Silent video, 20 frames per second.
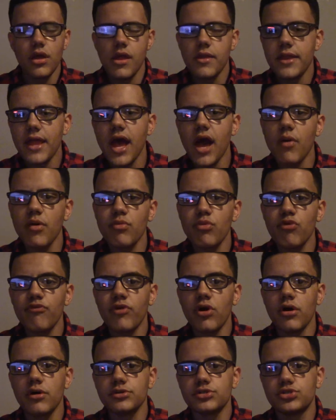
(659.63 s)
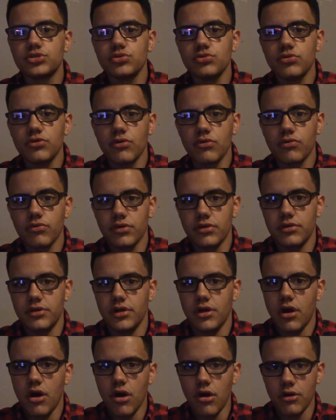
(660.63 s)
Now we move on to the
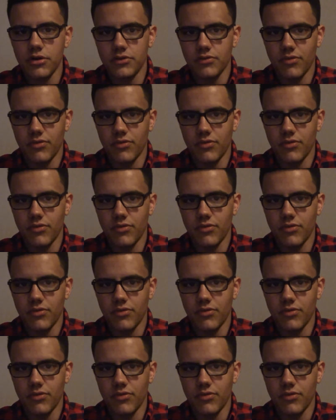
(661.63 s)
really hard